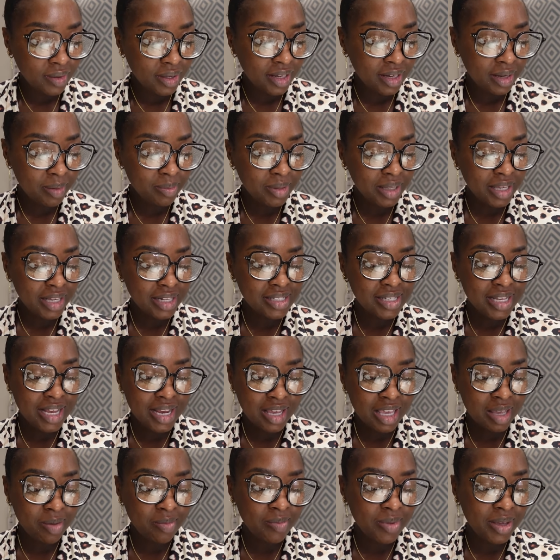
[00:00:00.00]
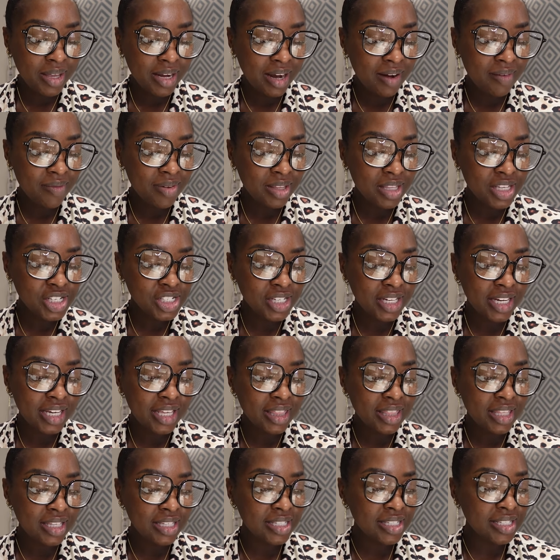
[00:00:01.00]
and I'm like, dang it, man, I really should
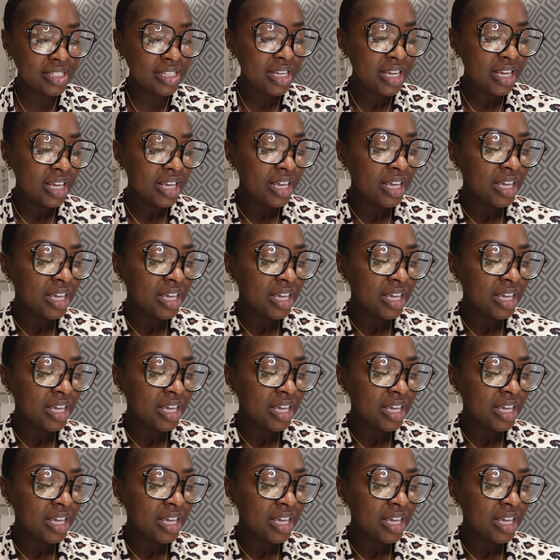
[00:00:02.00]
get this.